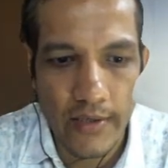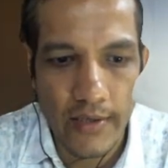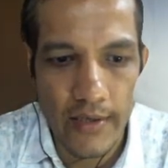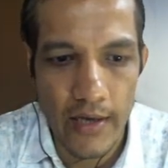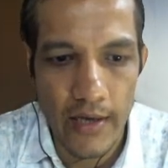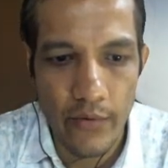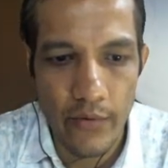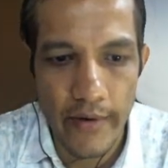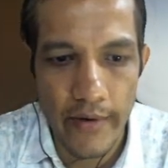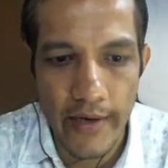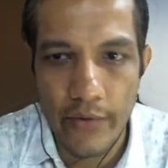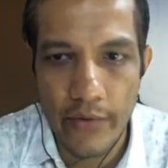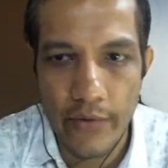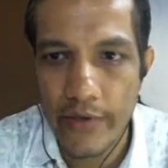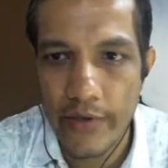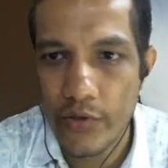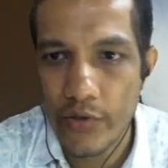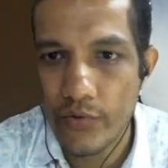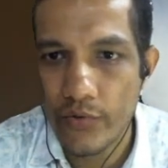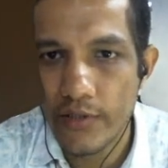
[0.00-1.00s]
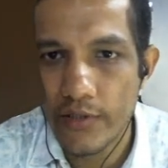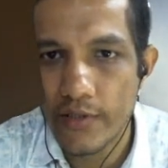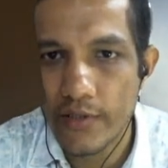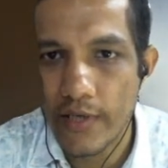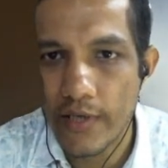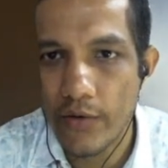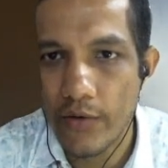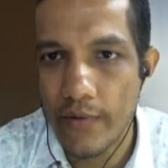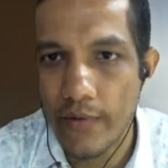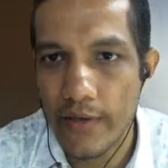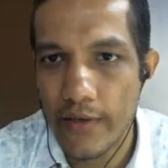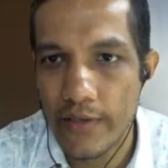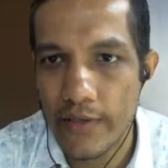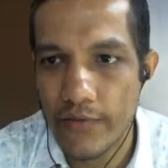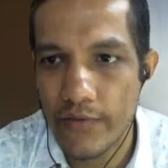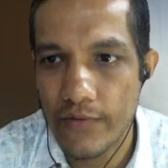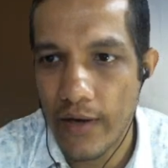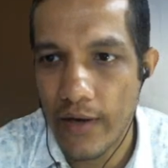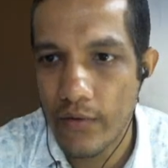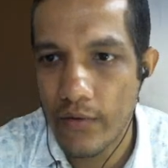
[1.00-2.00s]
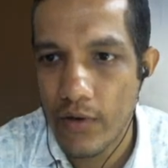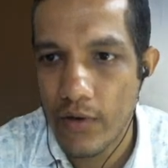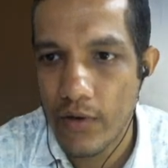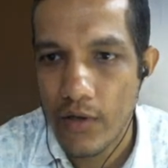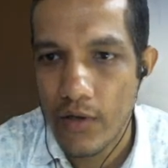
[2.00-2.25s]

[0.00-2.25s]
Now again we need to just calculate this value.